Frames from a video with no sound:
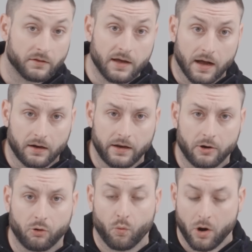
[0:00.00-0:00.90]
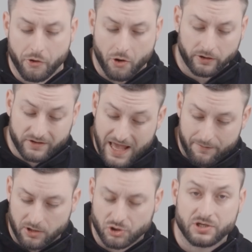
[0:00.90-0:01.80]
The gun cleaner will not
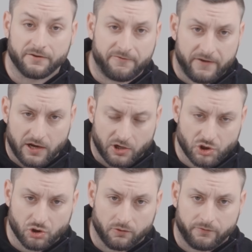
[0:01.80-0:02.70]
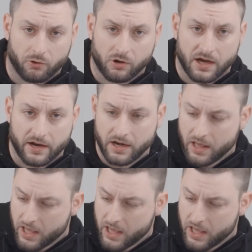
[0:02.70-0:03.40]
damage the finish of your gun,